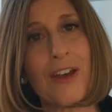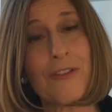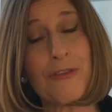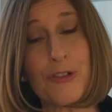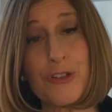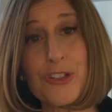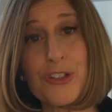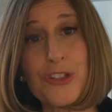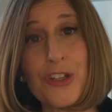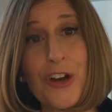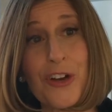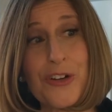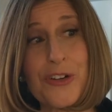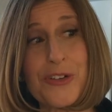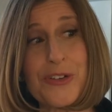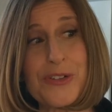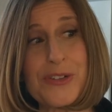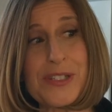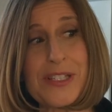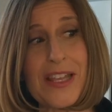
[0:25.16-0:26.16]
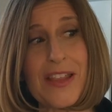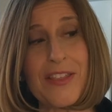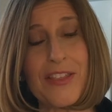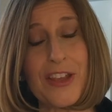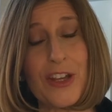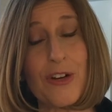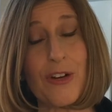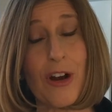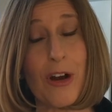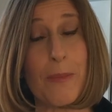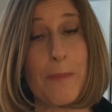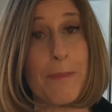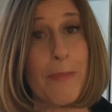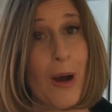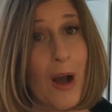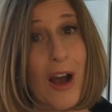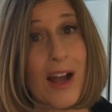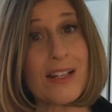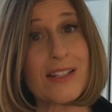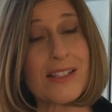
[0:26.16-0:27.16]
For starters, there are
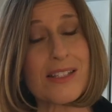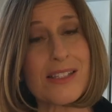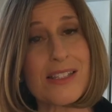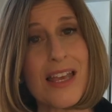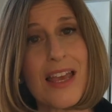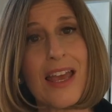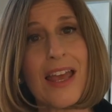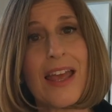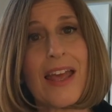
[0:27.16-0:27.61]
bots,